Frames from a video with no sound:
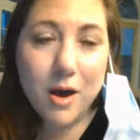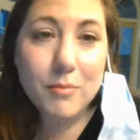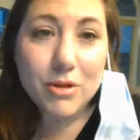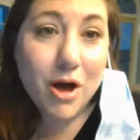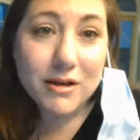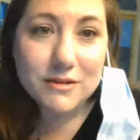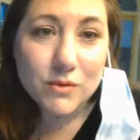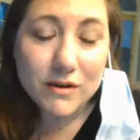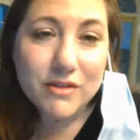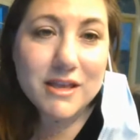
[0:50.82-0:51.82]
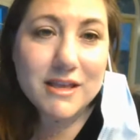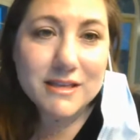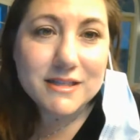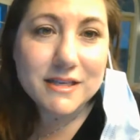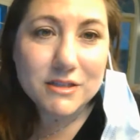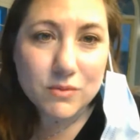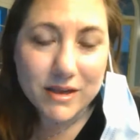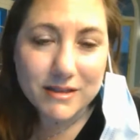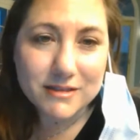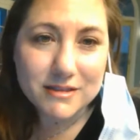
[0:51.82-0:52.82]
A blog is one of the easiest
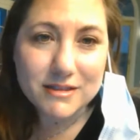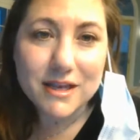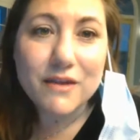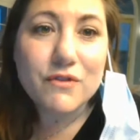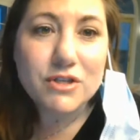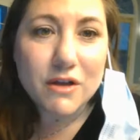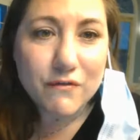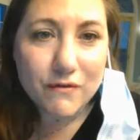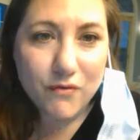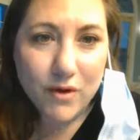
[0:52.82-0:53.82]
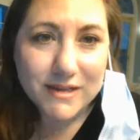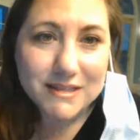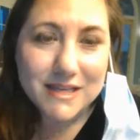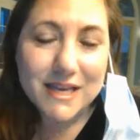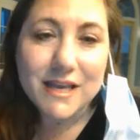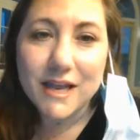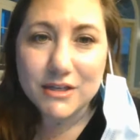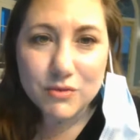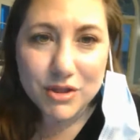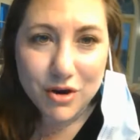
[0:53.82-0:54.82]
ways to give yourself a voice,
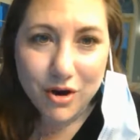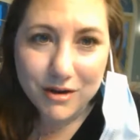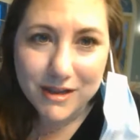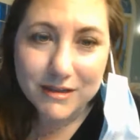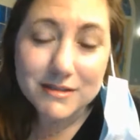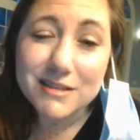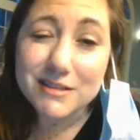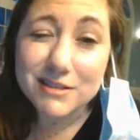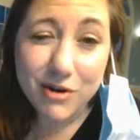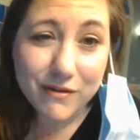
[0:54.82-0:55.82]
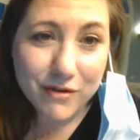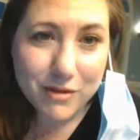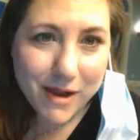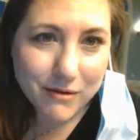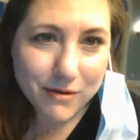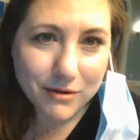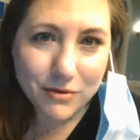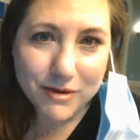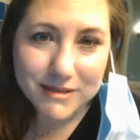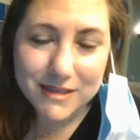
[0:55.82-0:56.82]
engage with your audience. Sorry for the background
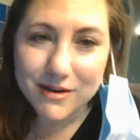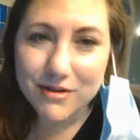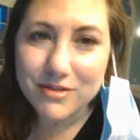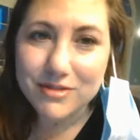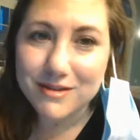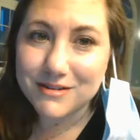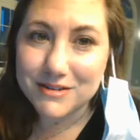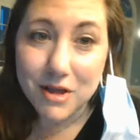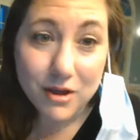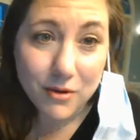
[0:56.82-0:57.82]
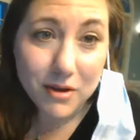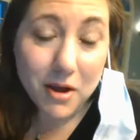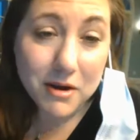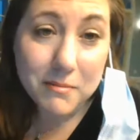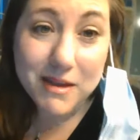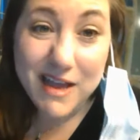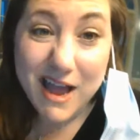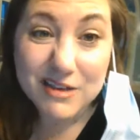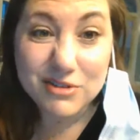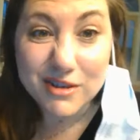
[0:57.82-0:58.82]
noise here. There's a lot going on in
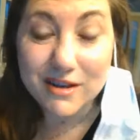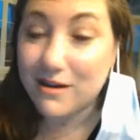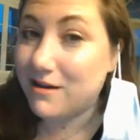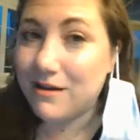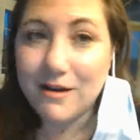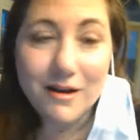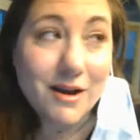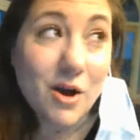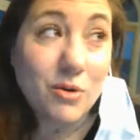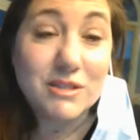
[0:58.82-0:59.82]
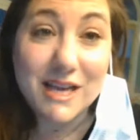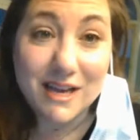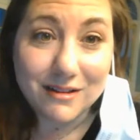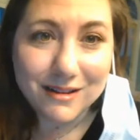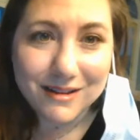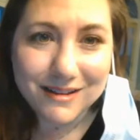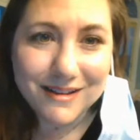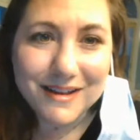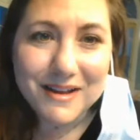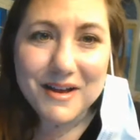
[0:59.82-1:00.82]
actually a hotel,
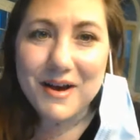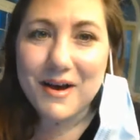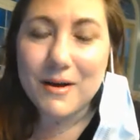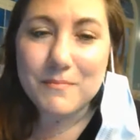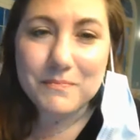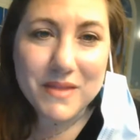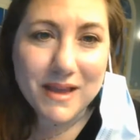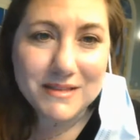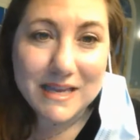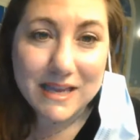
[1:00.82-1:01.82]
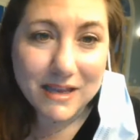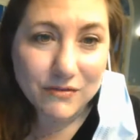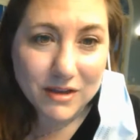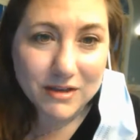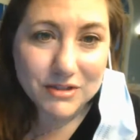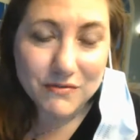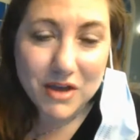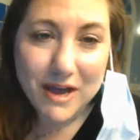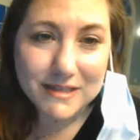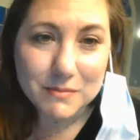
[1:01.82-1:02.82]
and taking advantage of the
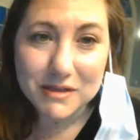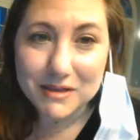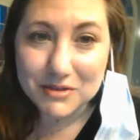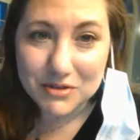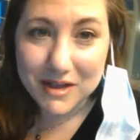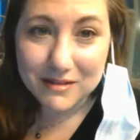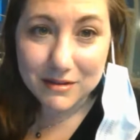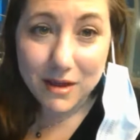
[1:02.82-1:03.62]
high-speed internet in the